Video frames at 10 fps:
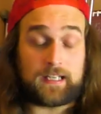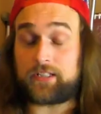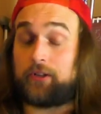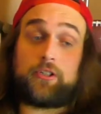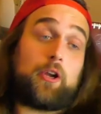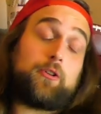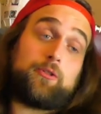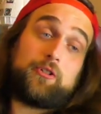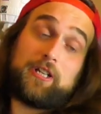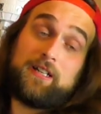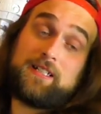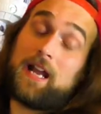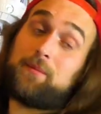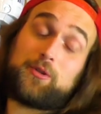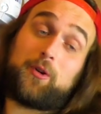These are the Joshu jeans.
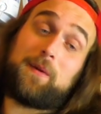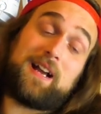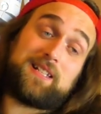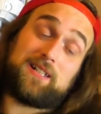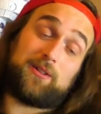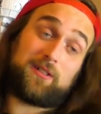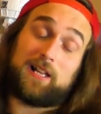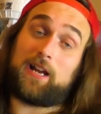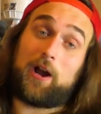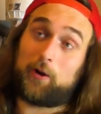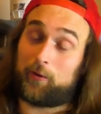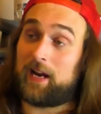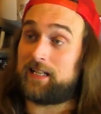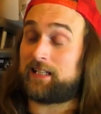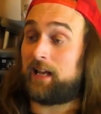Cyberstorm Access looks like a
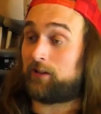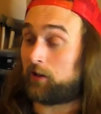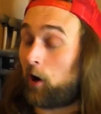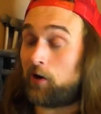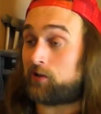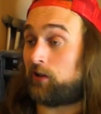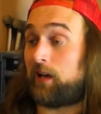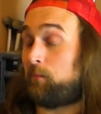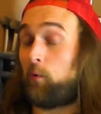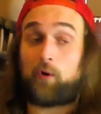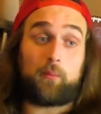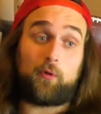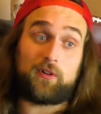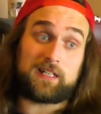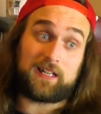great set. The cards are getting more and
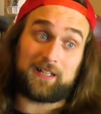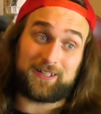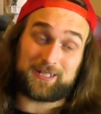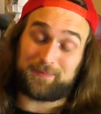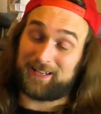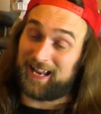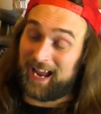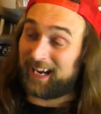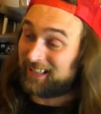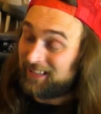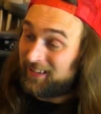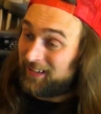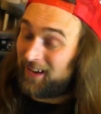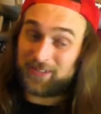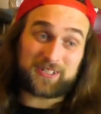more ridiculous, but hey,
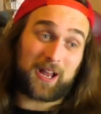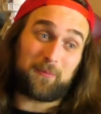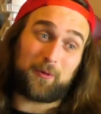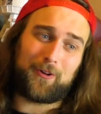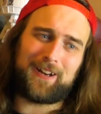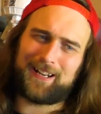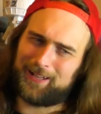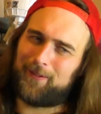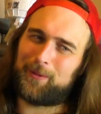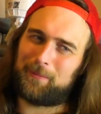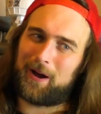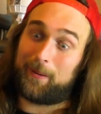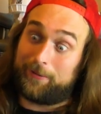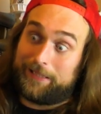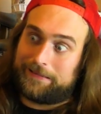you have to stop worrying and love the
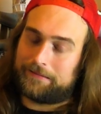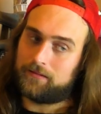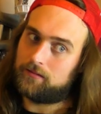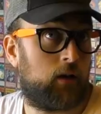bomb, right?